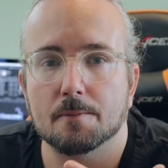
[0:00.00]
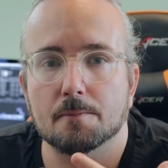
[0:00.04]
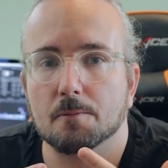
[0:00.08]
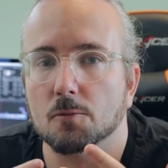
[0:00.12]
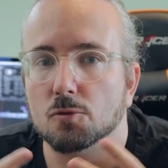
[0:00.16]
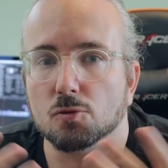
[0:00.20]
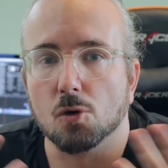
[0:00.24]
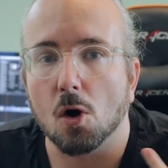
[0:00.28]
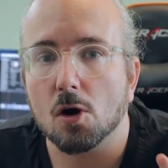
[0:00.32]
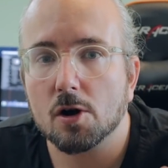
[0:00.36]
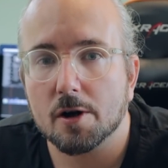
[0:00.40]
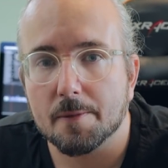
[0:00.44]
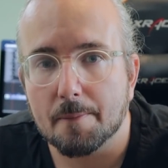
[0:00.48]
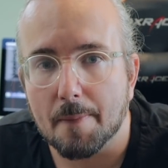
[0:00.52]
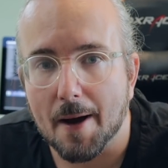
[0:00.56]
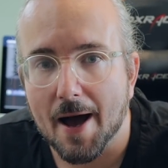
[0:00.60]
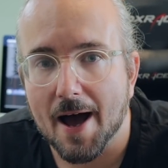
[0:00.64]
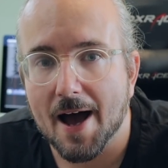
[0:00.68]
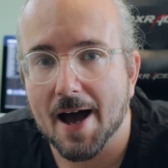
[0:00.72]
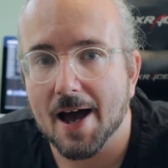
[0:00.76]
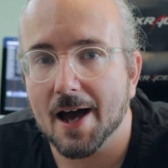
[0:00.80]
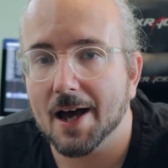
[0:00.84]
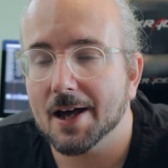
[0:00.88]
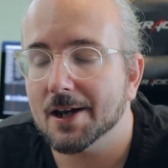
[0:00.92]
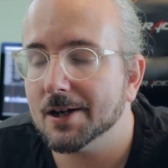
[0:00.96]
rock
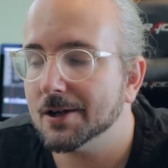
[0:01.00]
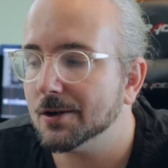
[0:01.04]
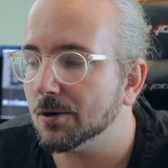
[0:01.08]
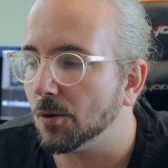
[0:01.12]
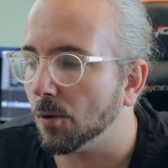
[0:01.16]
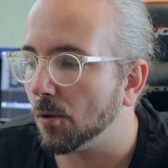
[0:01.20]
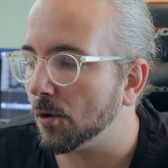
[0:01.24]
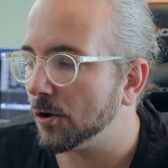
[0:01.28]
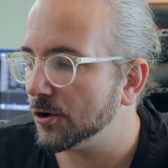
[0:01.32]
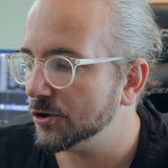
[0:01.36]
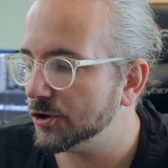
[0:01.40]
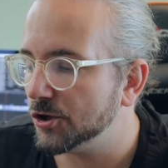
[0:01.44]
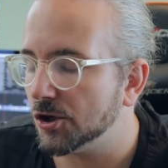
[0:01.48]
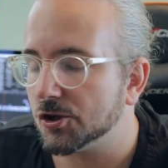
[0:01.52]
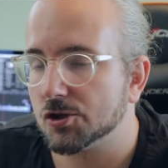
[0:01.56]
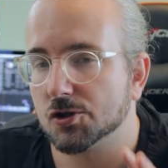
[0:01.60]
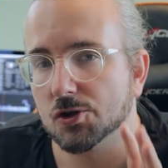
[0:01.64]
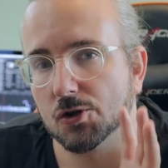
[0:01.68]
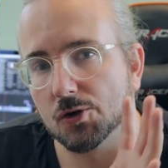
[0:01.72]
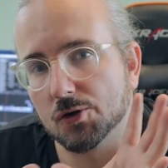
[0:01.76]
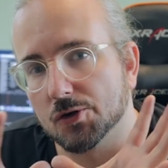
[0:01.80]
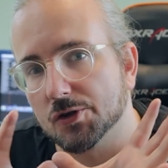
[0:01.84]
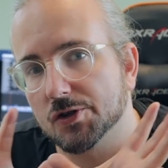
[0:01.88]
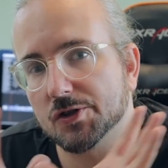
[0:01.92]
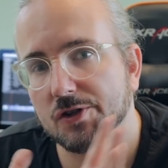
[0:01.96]
band or
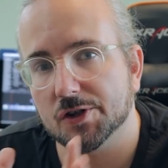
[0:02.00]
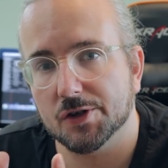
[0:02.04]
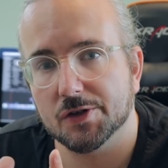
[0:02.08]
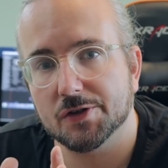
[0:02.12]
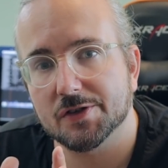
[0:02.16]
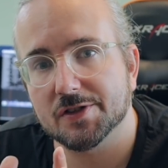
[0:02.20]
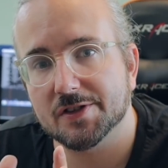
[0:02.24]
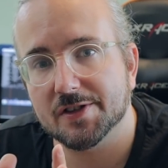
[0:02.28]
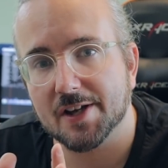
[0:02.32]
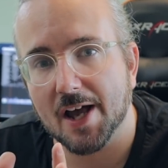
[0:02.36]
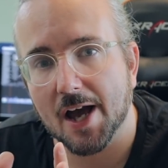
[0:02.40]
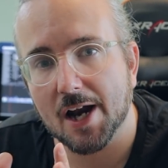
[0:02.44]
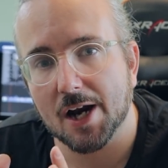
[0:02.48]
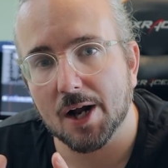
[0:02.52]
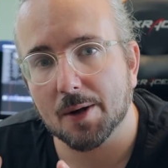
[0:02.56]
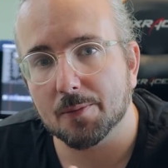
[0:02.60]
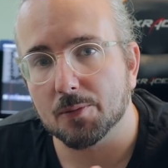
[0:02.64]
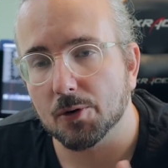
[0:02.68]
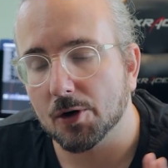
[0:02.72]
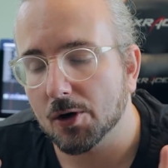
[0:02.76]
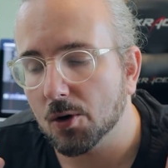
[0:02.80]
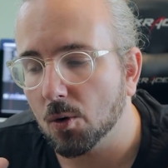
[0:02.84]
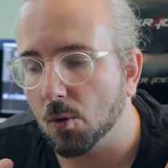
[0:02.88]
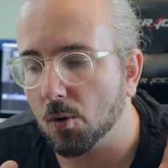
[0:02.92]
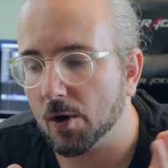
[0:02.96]
just your synth setup,
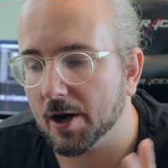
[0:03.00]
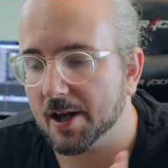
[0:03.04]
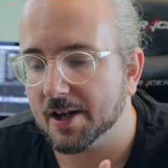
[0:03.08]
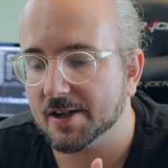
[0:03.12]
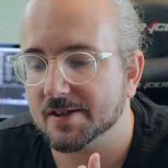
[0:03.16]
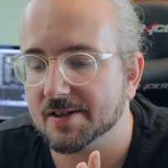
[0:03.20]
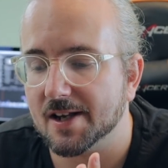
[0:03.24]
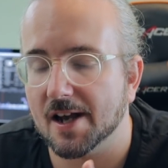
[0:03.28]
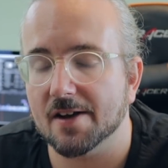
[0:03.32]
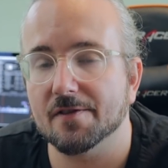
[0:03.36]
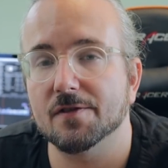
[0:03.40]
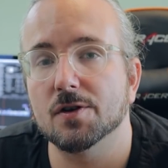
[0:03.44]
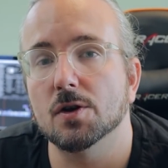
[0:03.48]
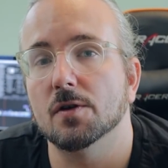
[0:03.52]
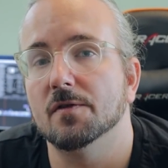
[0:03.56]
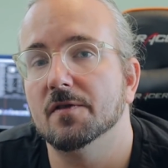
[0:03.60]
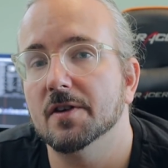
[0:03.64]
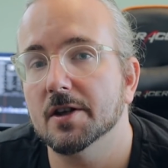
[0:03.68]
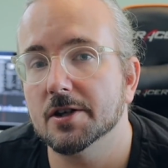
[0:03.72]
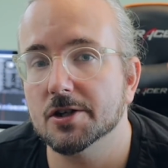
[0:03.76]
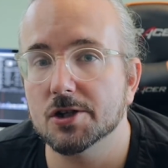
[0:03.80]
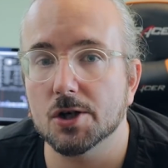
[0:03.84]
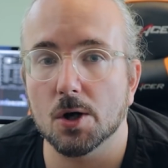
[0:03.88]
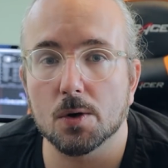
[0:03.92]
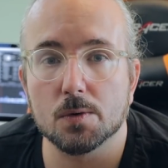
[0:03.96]
recording say a few
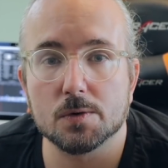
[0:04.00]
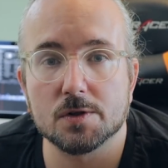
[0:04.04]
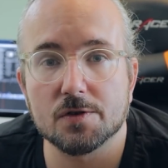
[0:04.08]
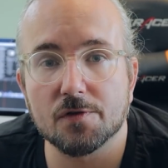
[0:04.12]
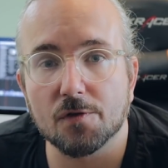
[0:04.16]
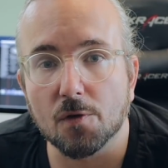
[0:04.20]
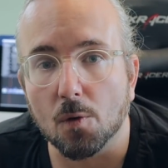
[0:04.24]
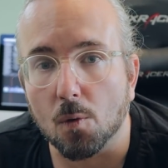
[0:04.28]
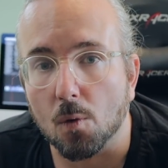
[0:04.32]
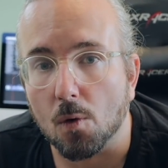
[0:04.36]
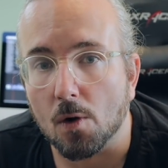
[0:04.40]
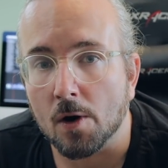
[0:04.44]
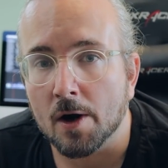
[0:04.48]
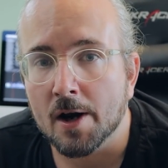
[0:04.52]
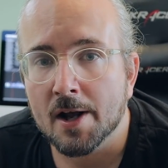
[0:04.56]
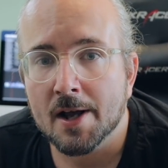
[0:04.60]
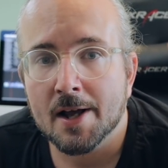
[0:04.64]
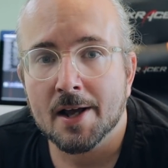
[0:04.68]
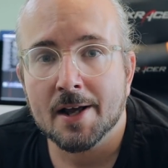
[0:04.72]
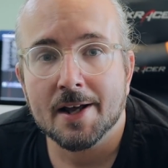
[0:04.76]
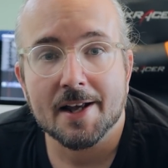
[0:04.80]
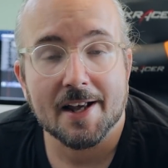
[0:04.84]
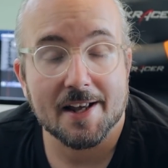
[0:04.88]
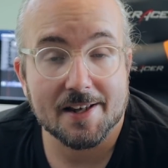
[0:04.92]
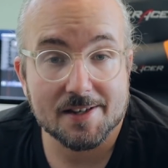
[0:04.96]
videos for
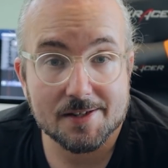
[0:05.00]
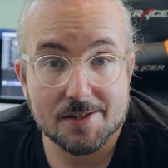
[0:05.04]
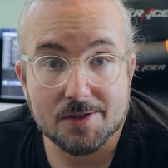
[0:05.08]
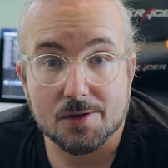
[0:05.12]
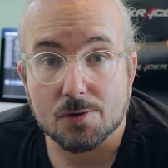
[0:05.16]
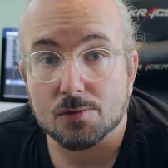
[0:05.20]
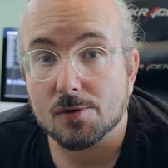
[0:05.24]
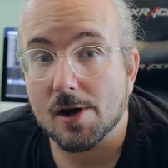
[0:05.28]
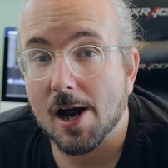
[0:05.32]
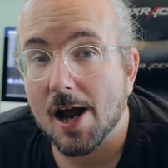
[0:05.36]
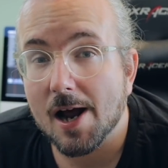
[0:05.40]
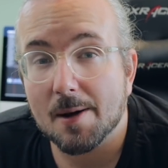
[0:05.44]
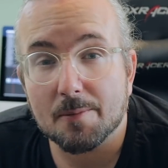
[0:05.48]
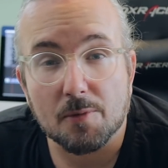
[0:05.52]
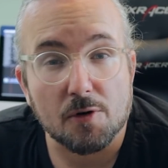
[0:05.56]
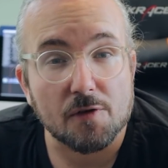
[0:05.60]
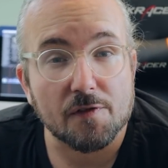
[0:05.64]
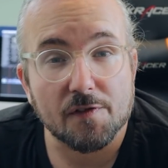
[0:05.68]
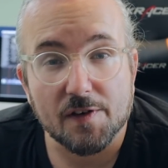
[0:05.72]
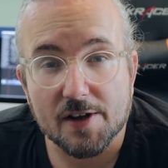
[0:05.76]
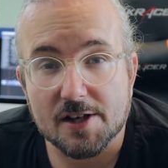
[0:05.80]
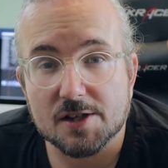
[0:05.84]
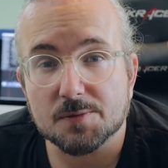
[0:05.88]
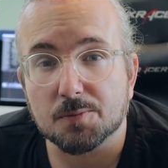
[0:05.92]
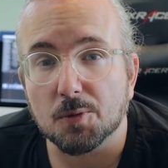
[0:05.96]
Instagram or
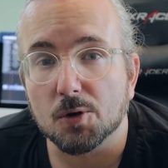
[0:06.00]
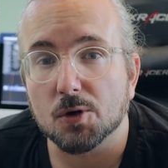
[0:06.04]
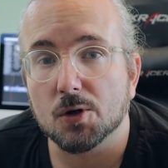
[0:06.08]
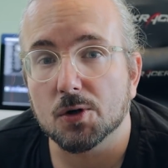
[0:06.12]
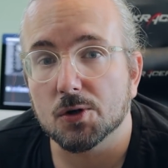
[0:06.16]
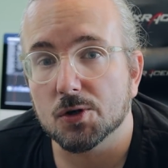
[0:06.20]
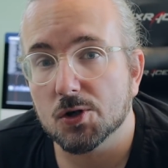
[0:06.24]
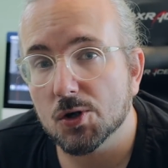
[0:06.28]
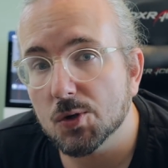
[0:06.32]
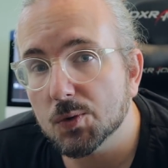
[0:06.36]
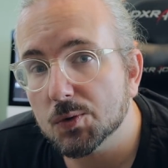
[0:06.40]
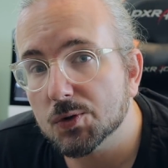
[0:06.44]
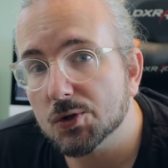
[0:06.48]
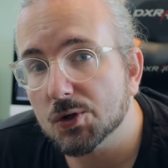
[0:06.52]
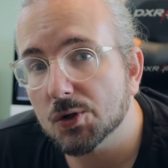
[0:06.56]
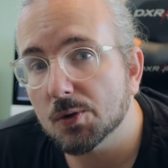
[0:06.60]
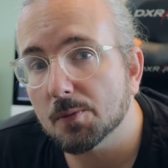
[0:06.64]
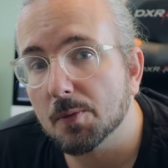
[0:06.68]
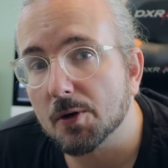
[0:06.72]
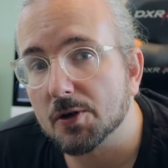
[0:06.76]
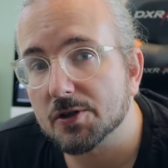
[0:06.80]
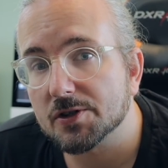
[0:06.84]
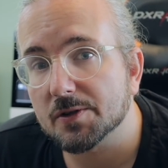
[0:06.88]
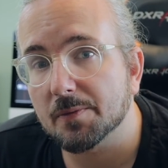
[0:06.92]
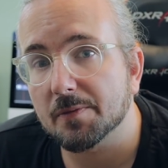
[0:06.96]
Facebook or
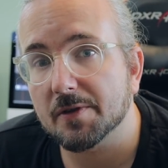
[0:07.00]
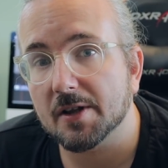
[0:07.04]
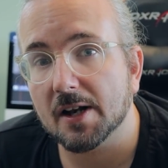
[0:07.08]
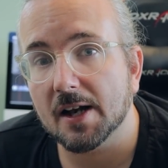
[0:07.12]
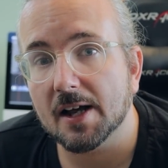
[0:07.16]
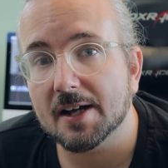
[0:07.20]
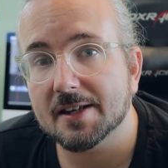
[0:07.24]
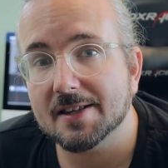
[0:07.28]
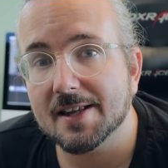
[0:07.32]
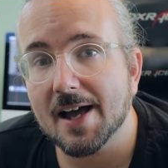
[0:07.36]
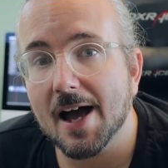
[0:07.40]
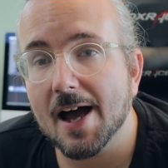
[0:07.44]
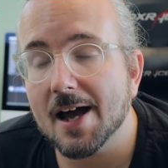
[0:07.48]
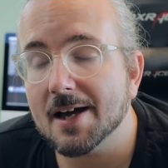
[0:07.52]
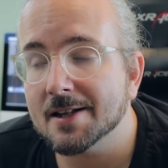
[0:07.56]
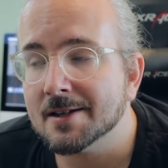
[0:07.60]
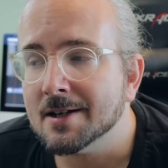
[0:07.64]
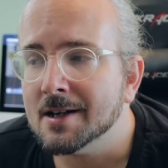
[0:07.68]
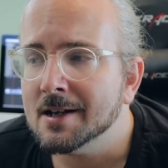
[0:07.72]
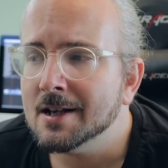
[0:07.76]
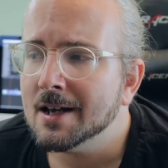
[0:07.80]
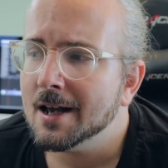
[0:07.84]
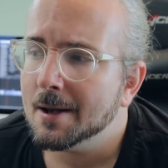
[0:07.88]
YouTube or something like that,